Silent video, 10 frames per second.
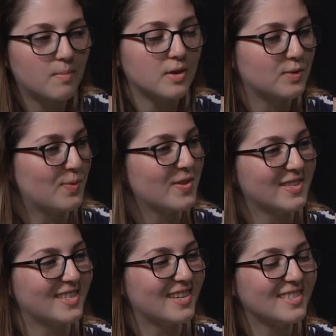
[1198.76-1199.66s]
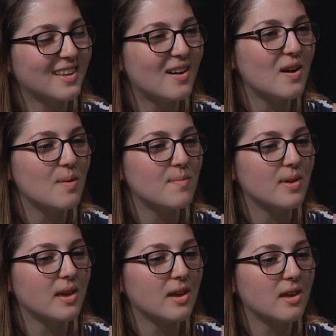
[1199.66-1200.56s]
makes more than sense.
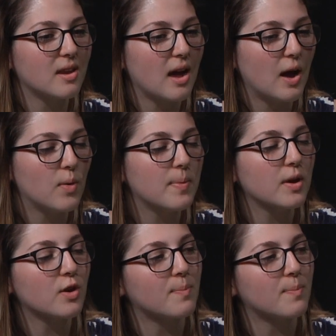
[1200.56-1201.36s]
And how about your